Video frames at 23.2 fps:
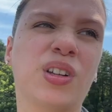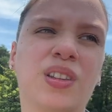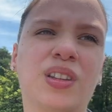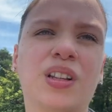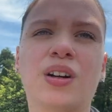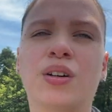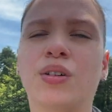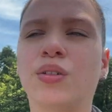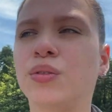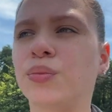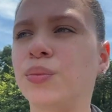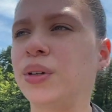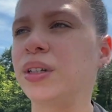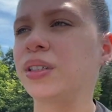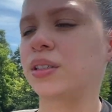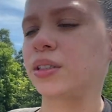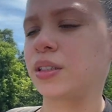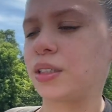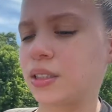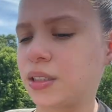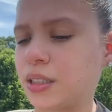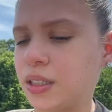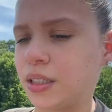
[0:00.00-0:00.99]
their own
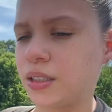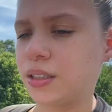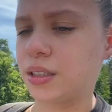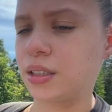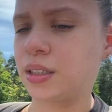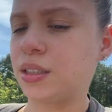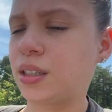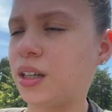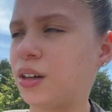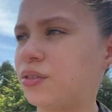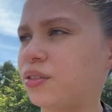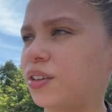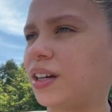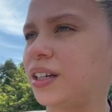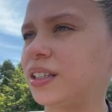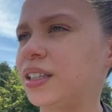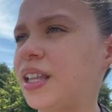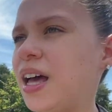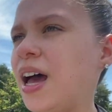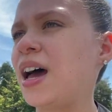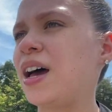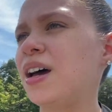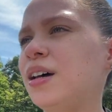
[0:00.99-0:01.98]
businesses and stuff like
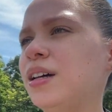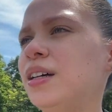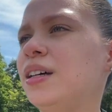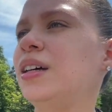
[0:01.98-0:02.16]
that.